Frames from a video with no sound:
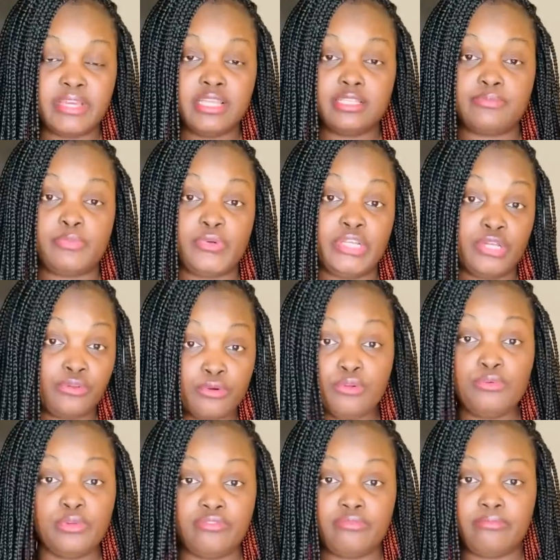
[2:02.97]
is pretty cool
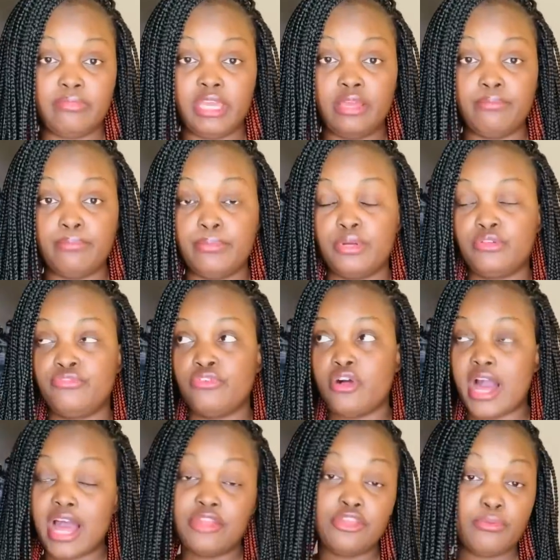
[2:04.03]
with me. But for
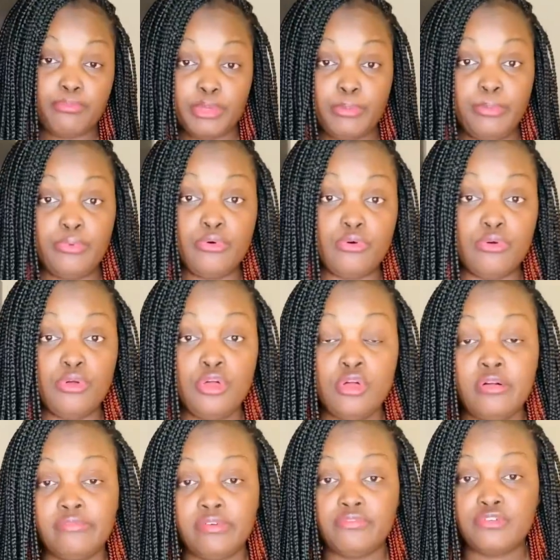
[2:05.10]
other people,
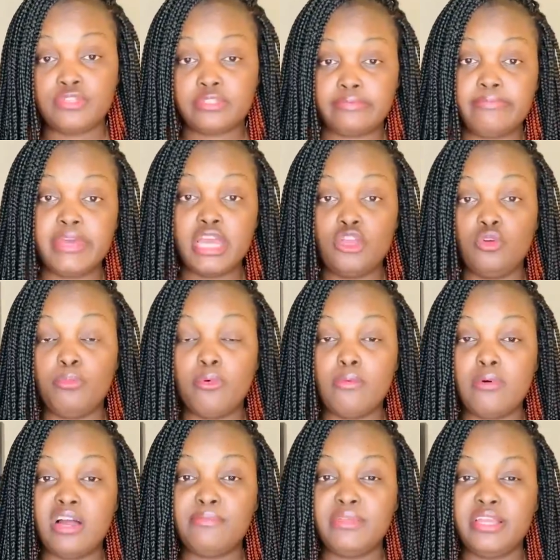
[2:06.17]
for the smell, you
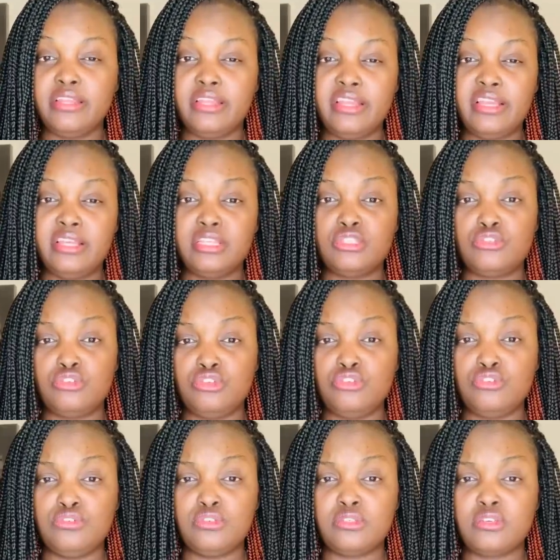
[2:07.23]
probably need to
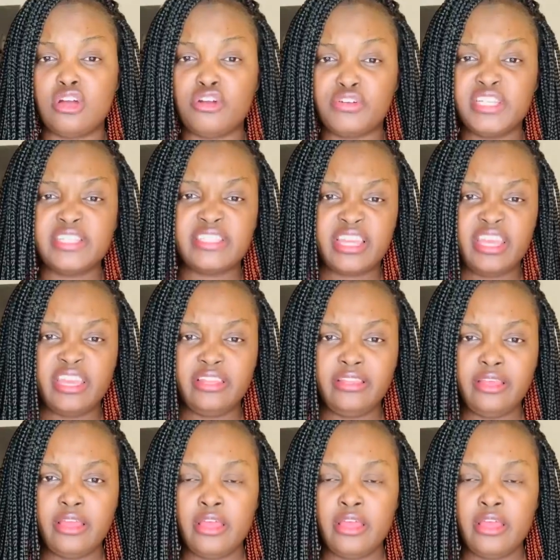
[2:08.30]
use orange skin.